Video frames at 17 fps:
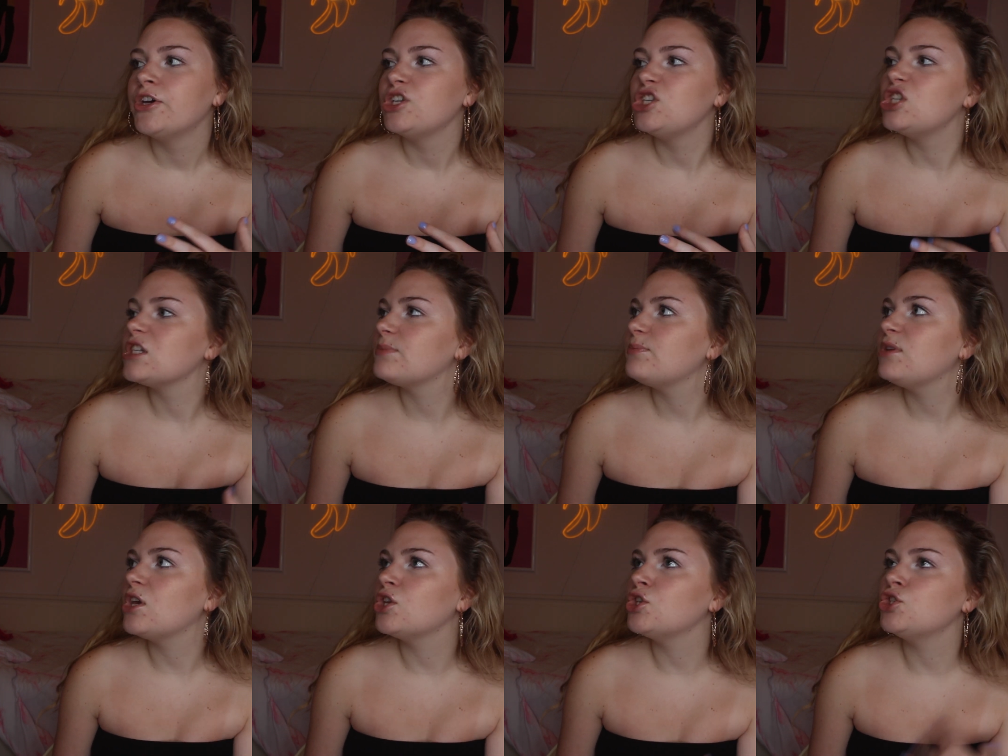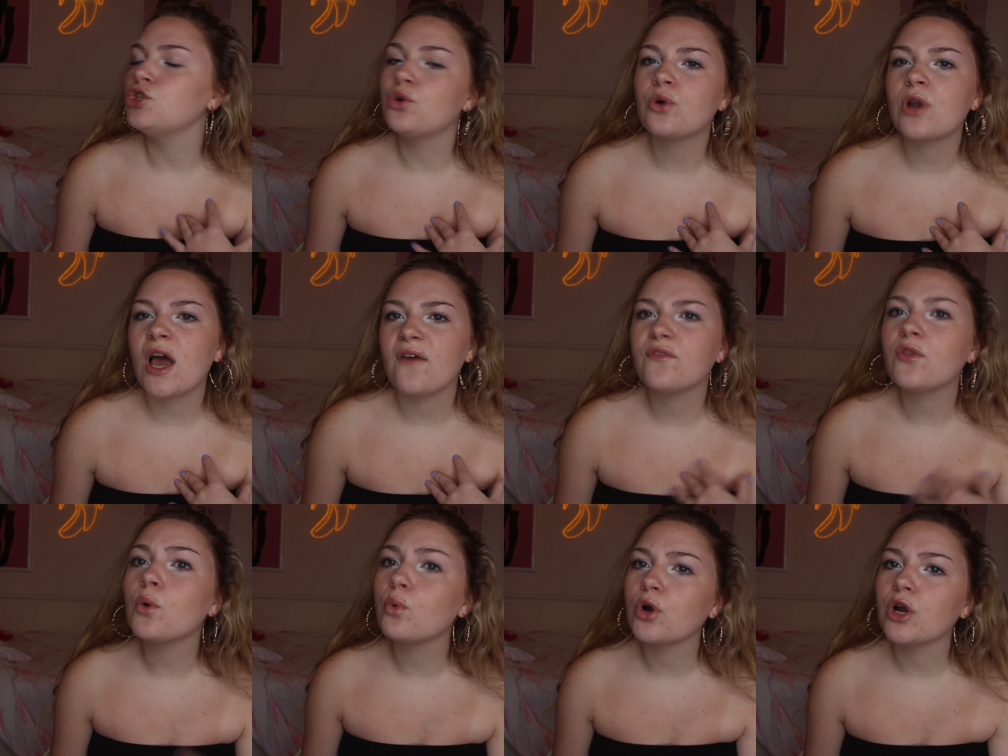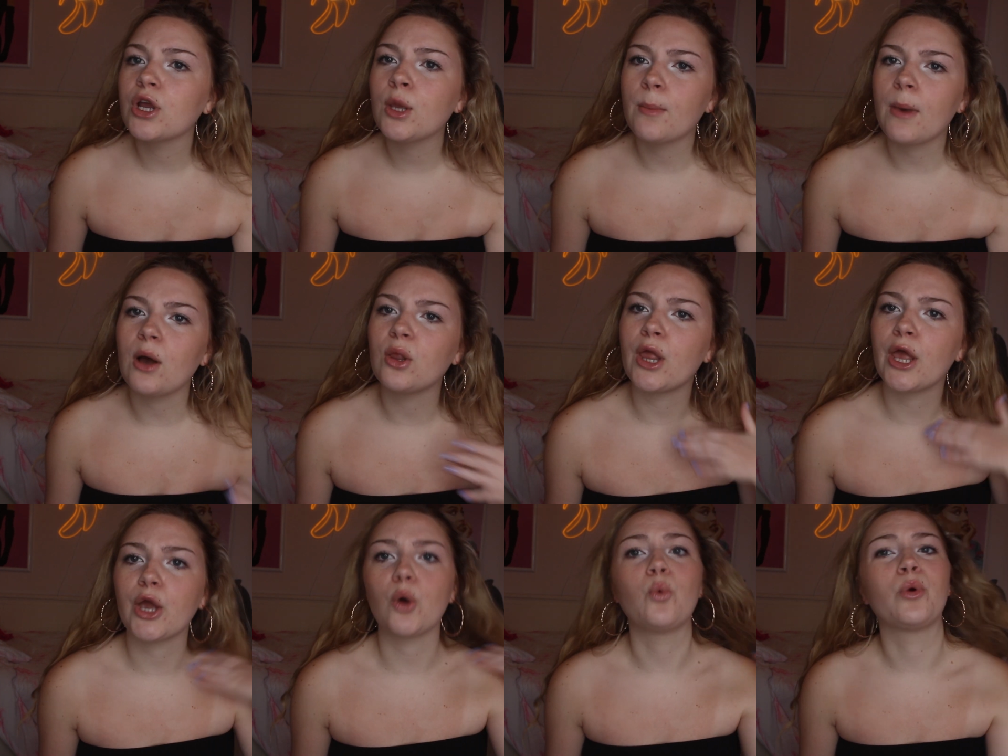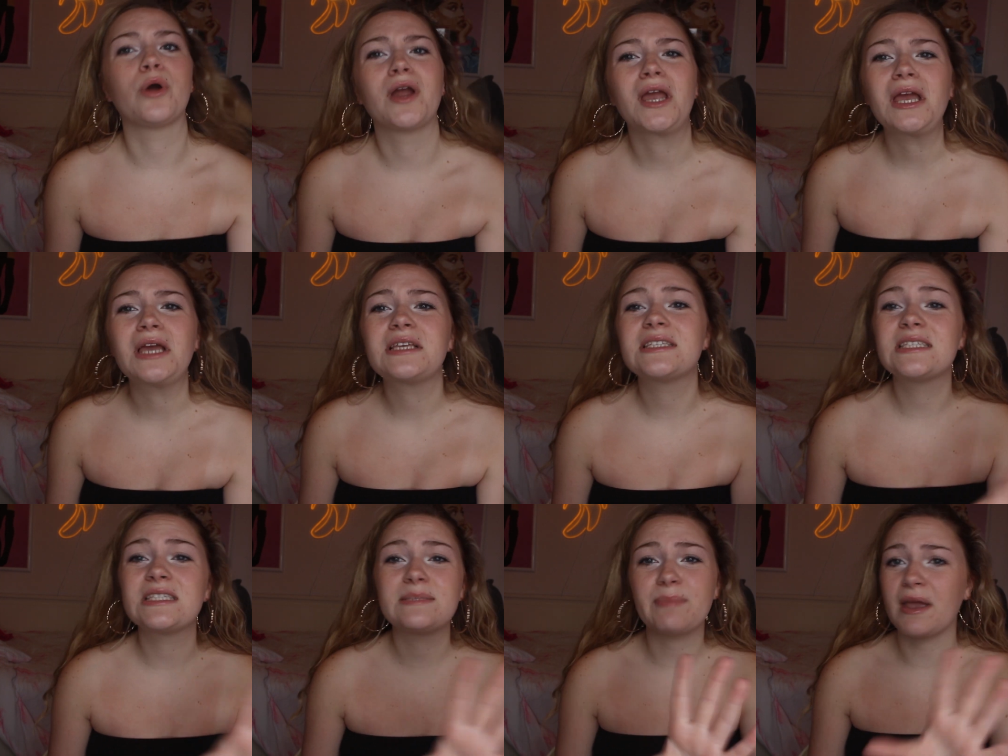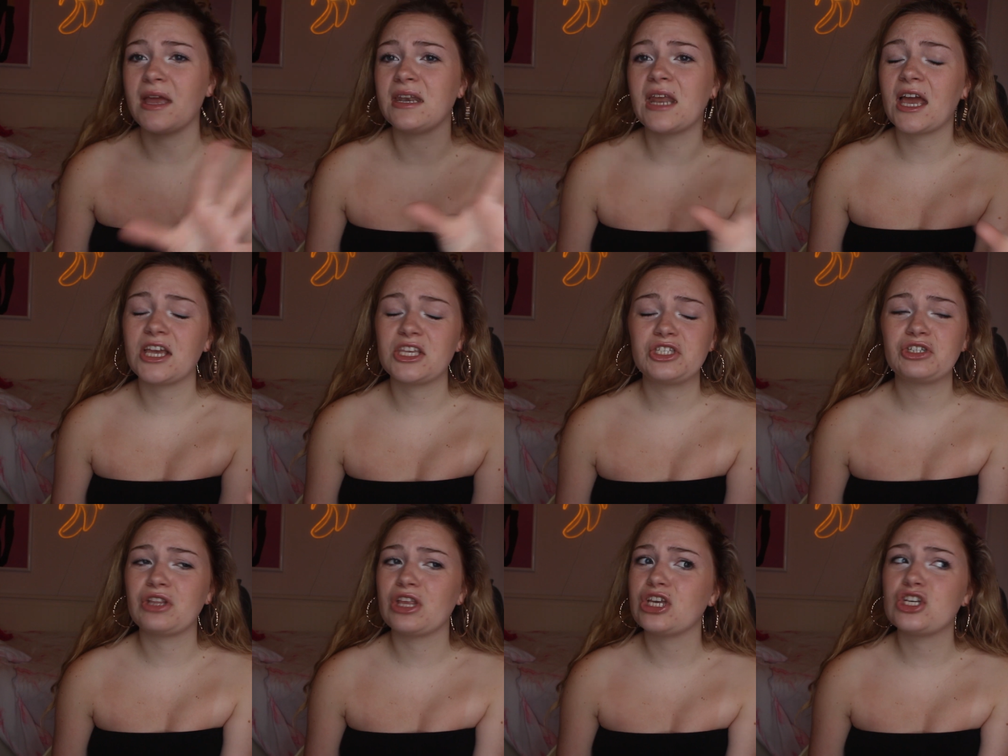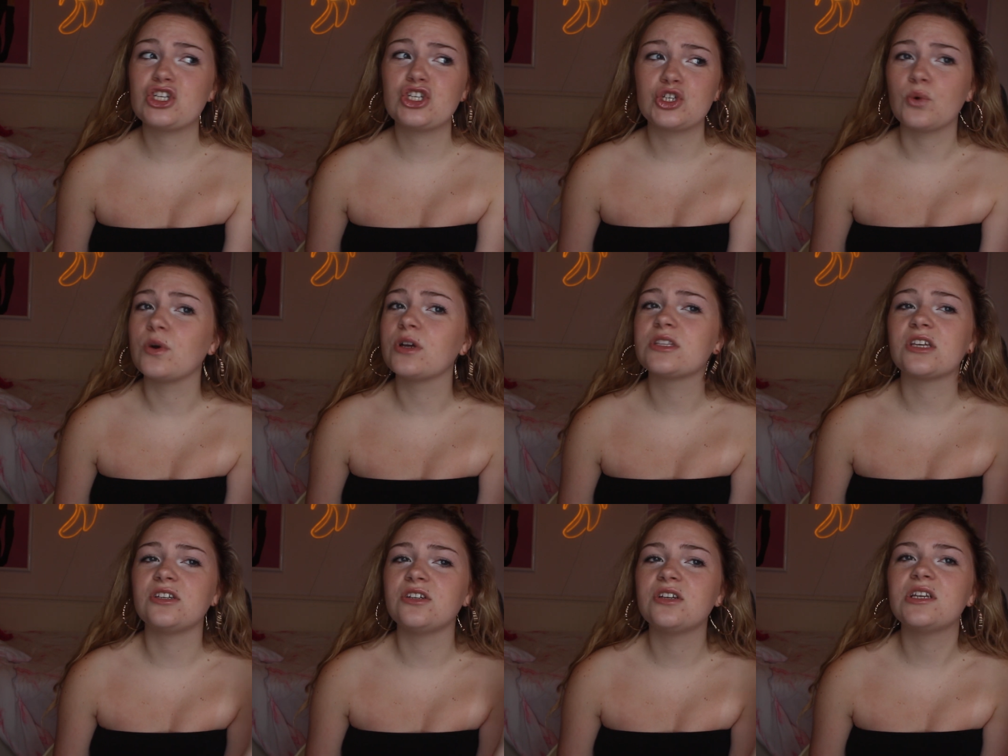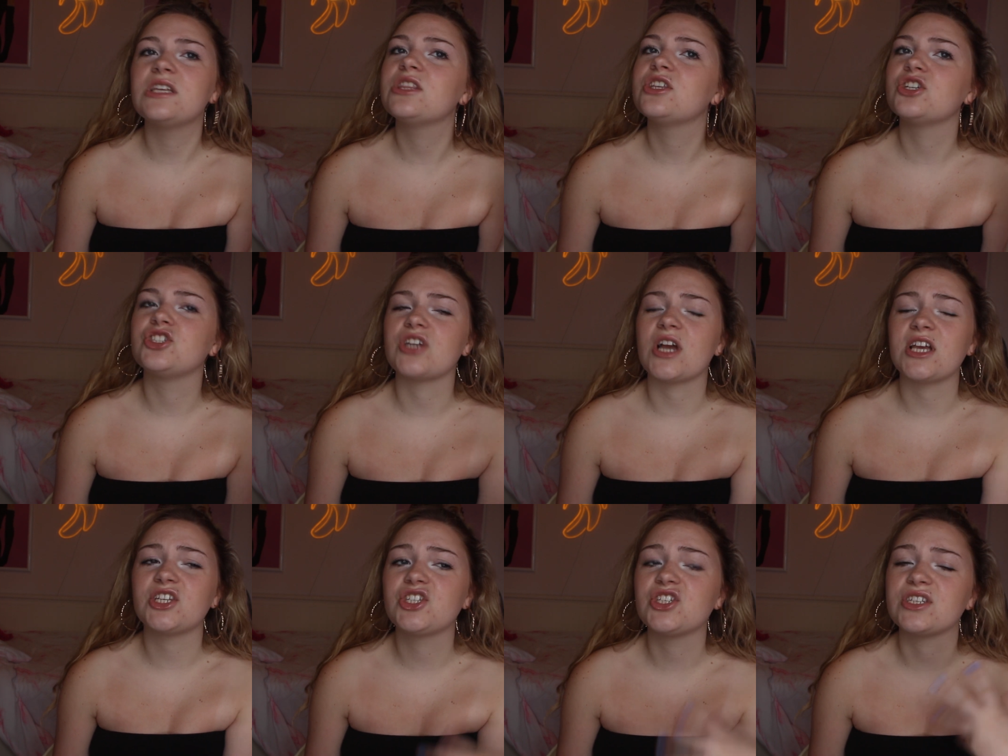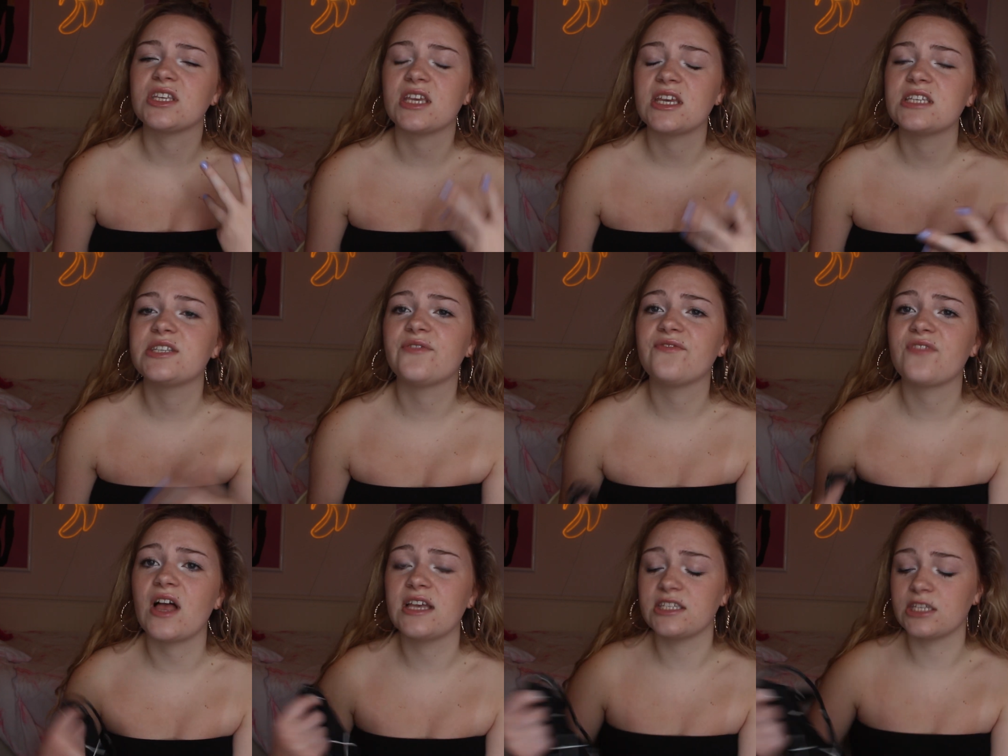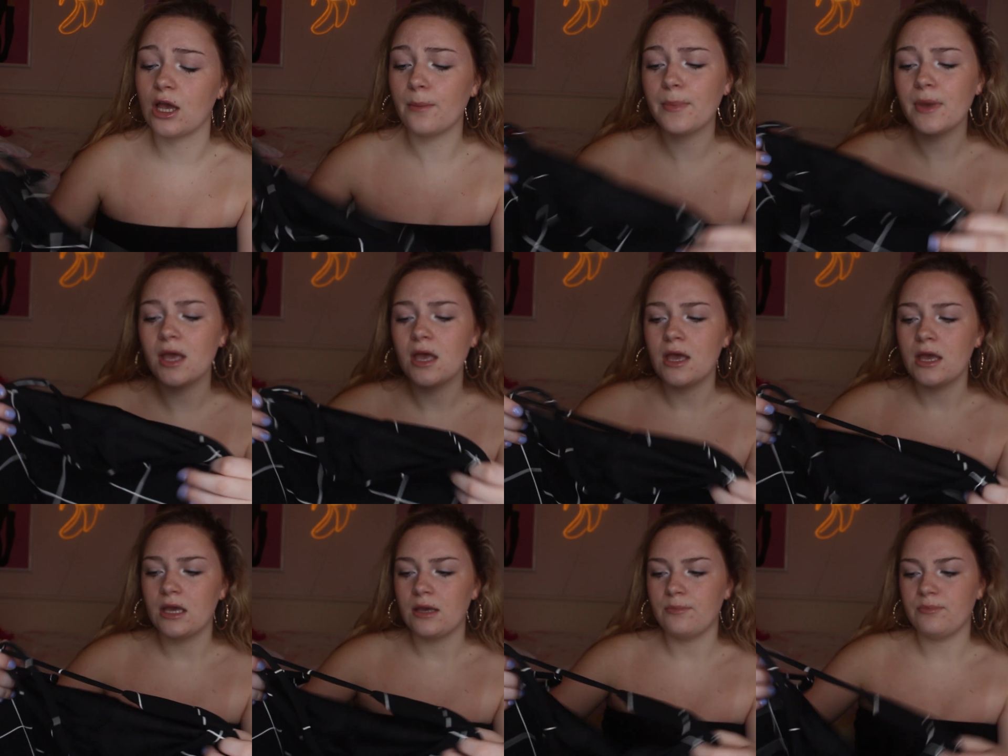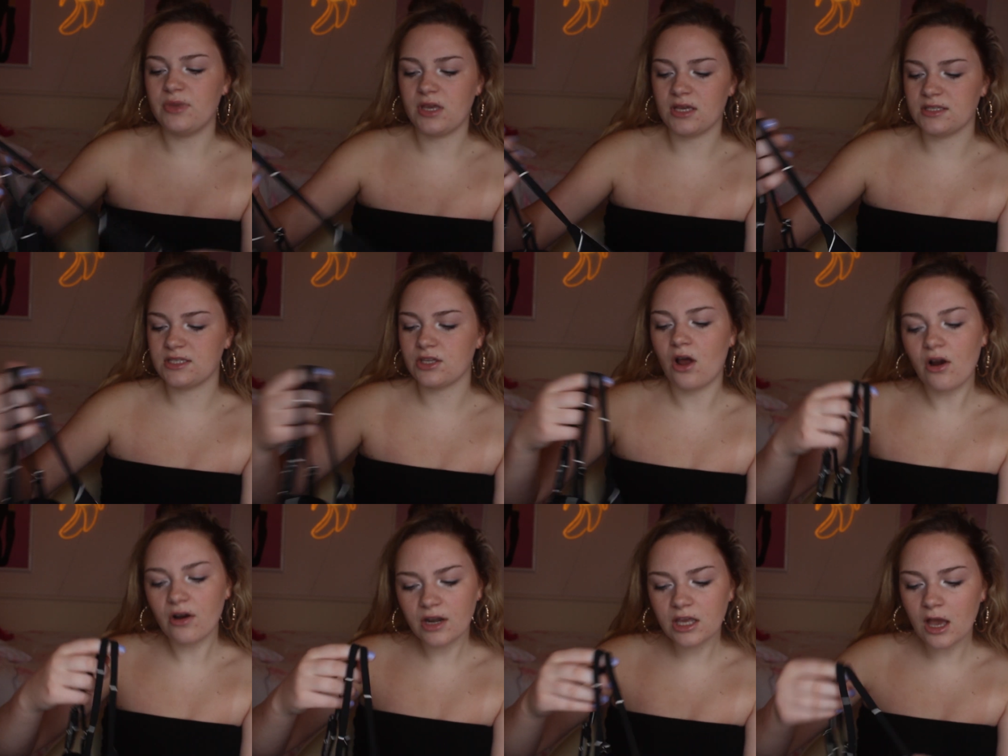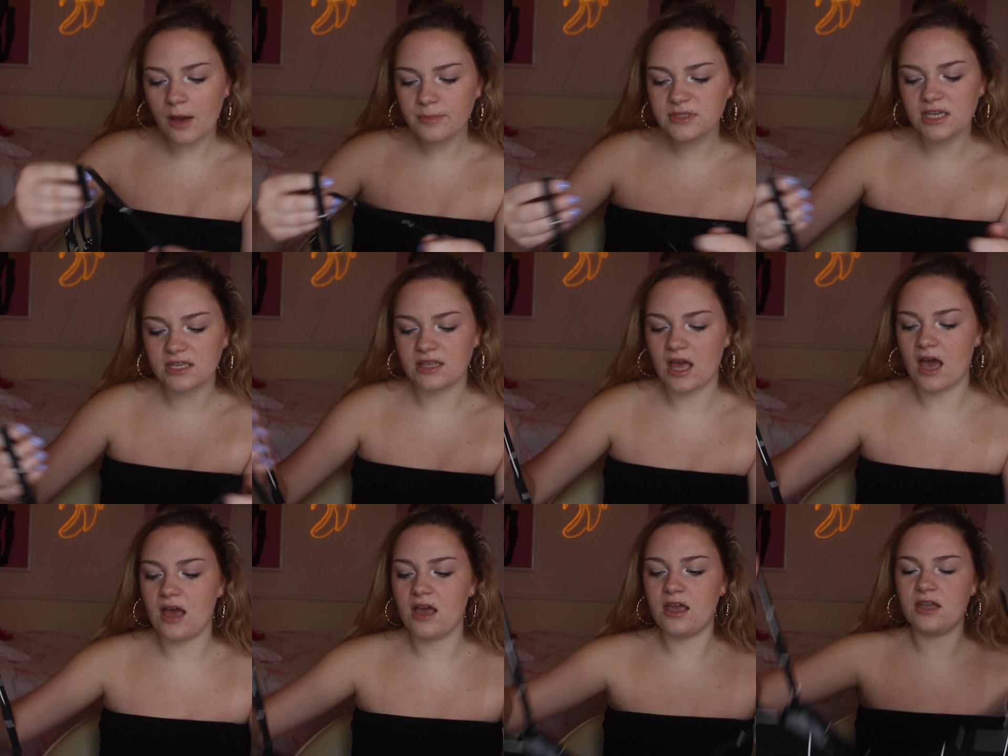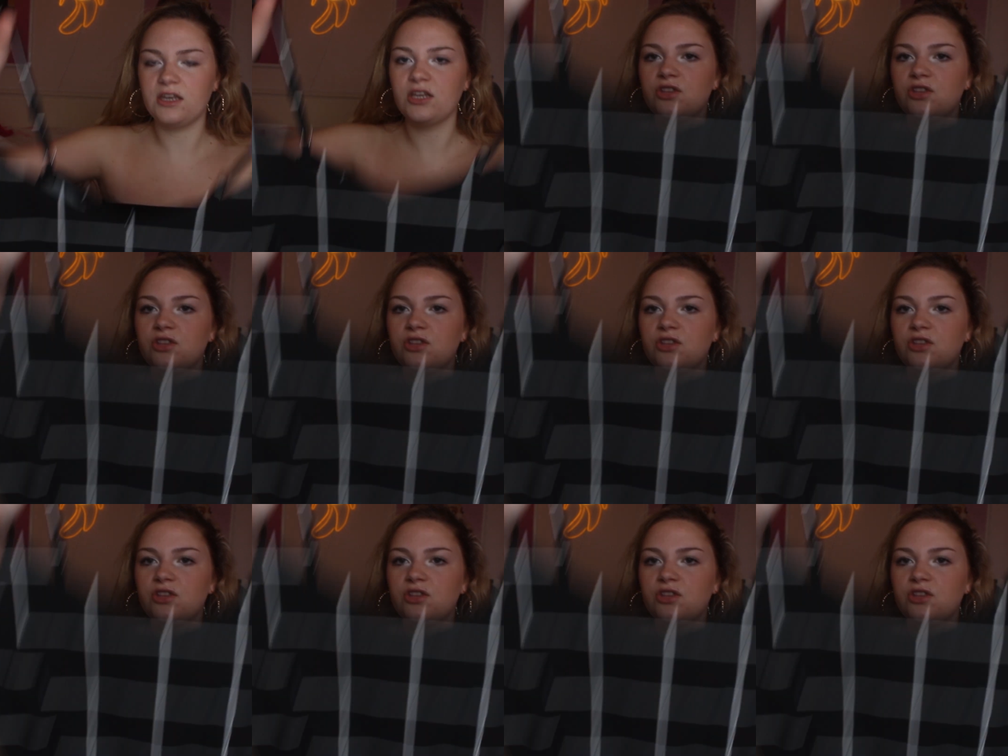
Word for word: just because you don't have to worry about like wearing spandex or like shorts underneath your dress just in case it flies up, because it already comes like that, and